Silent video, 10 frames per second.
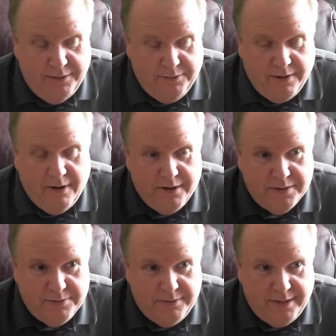who the
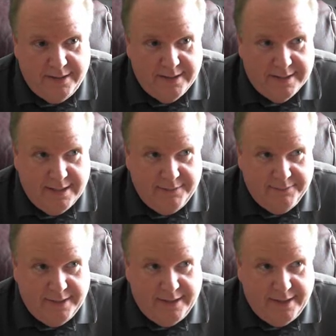artist was,
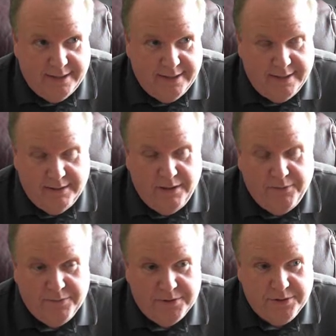and when I didn't
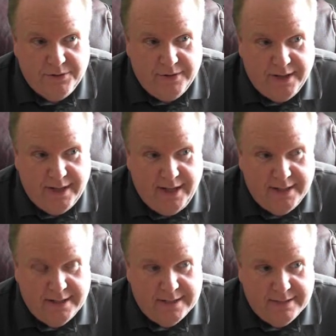know for sure, he
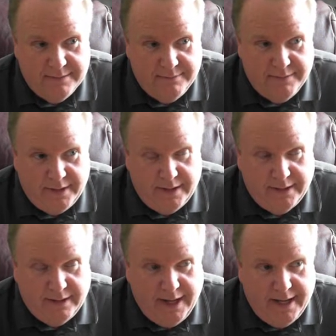had
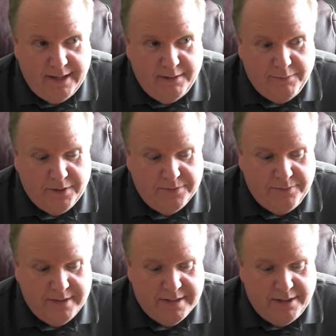the lady that works
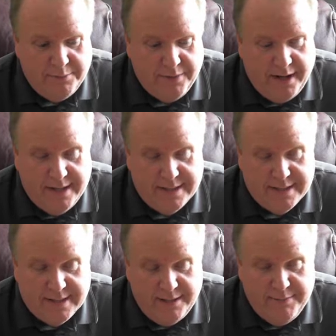for his
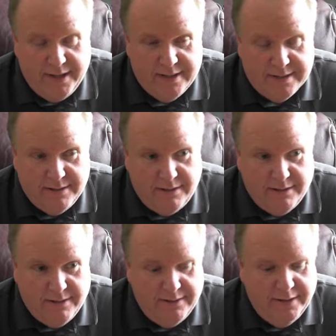enterprises give me his
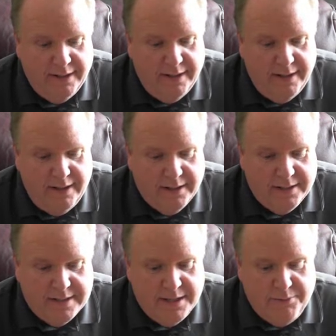card,
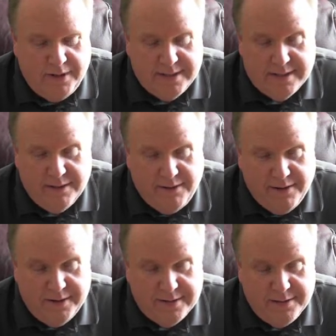because he wants the
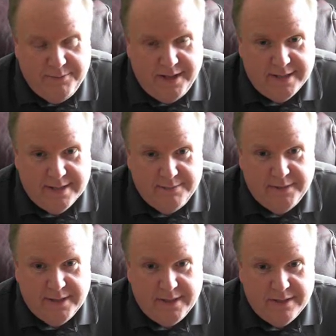artist to make some
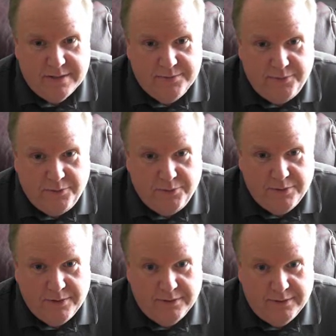of these
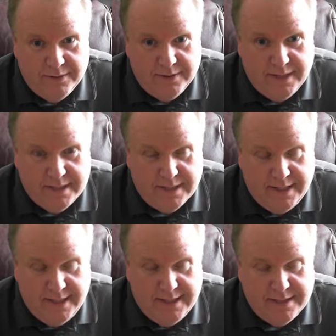for his
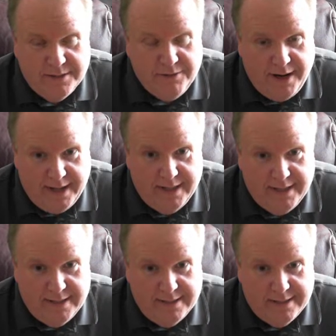kids and
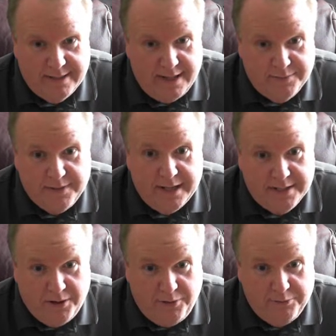grandkids, and that's what he
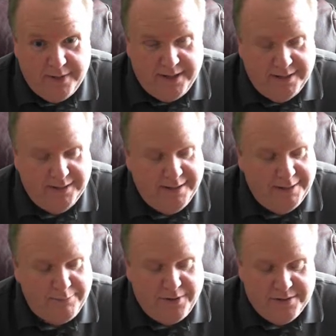told me
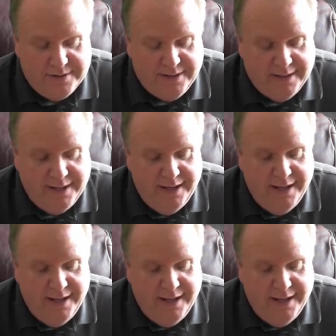personally,